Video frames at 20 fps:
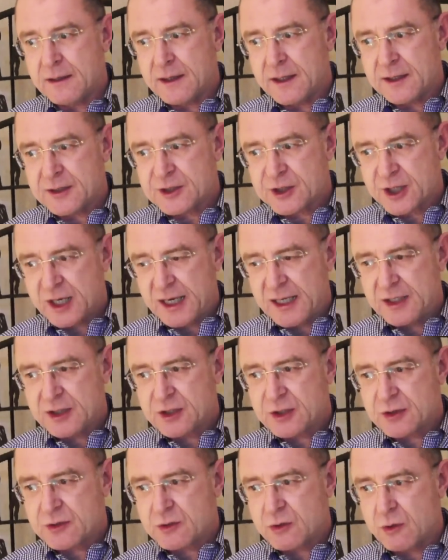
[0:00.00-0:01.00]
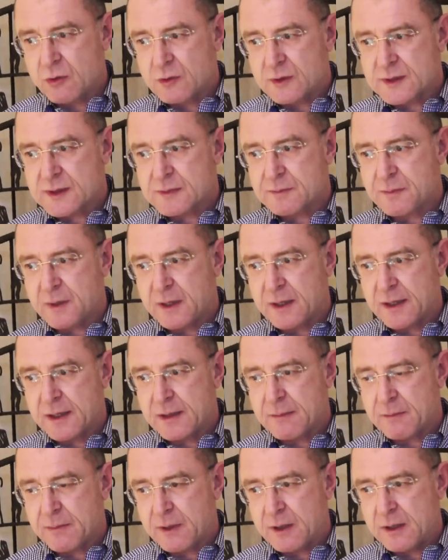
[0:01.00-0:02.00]
a change caused
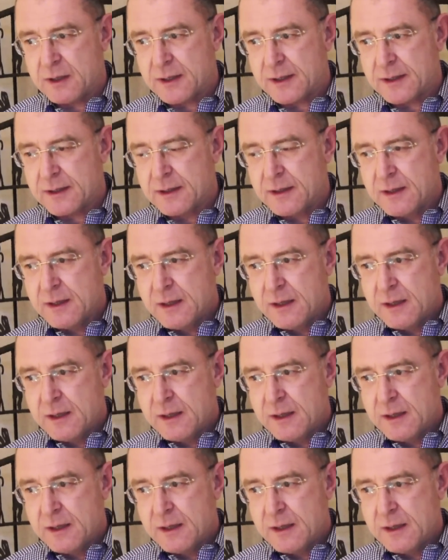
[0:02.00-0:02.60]
by, by